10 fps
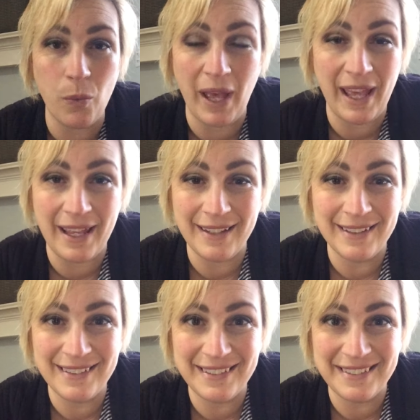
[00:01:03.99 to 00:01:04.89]
way
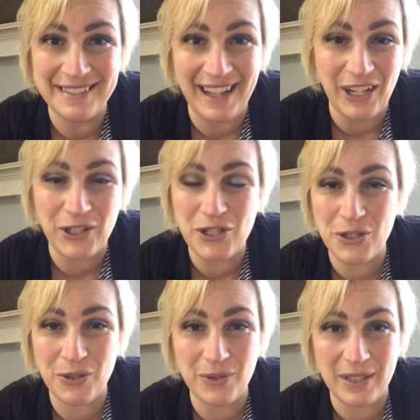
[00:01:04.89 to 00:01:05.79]
I could
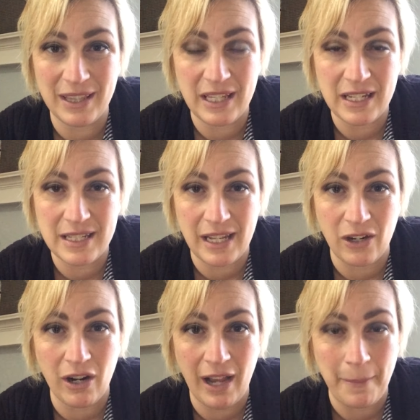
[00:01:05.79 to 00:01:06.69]
do the things that
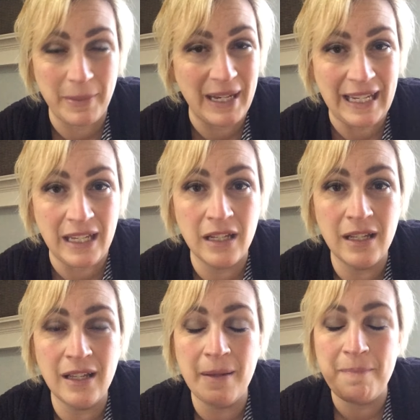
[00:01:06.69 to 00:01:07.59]
are happening.
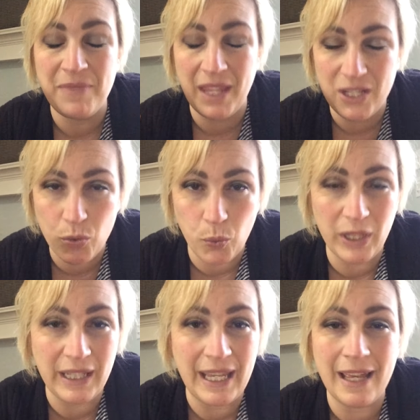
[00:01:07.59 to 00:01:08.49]
It's
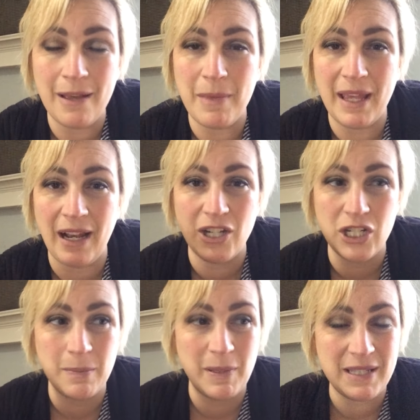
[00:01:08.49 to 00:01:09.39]
really Him, and I
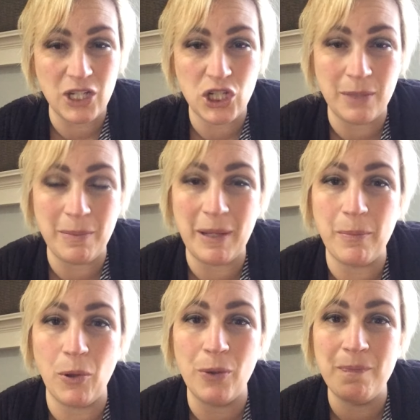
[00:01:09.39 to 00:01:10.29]
just position
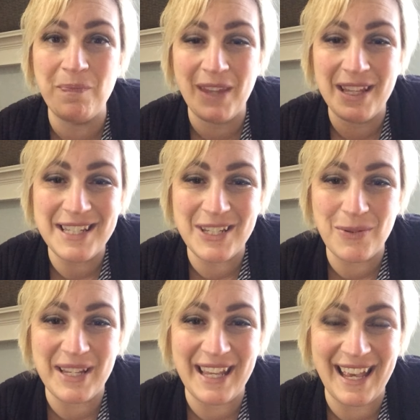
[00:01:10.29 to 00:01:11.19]
people
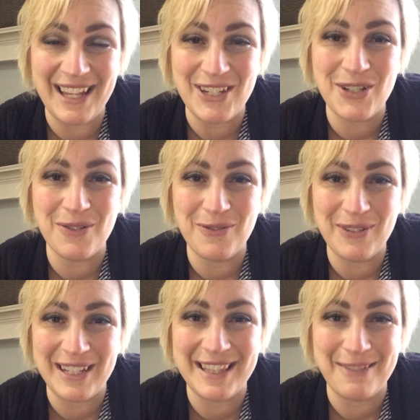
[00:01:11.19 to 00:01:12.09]
to engage
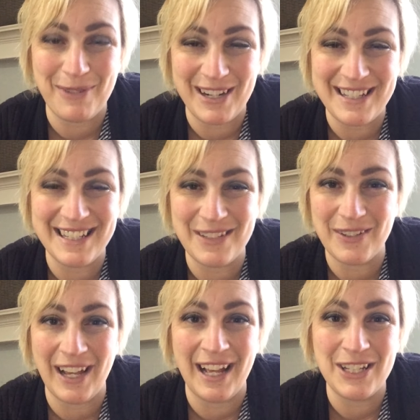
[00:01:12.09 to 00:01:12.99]
with the presence of
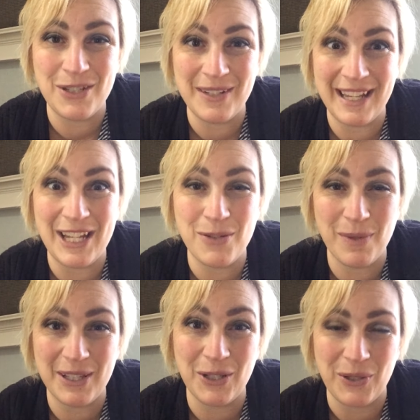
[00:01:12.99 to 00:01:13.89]
God, to engage
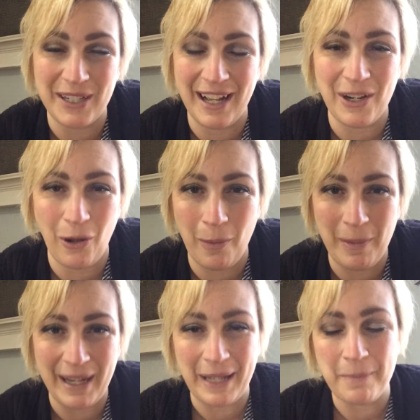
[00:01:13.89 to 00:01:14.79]
with the Lord God
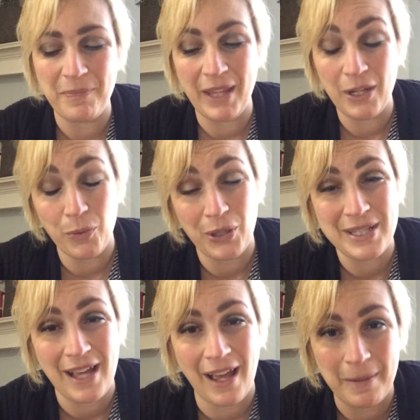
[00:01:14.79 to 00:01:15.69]
Almighty in real
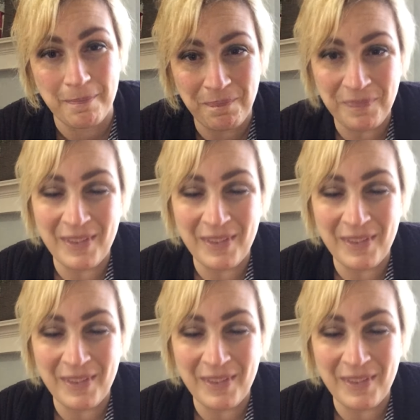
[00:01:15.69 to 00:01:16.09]
time.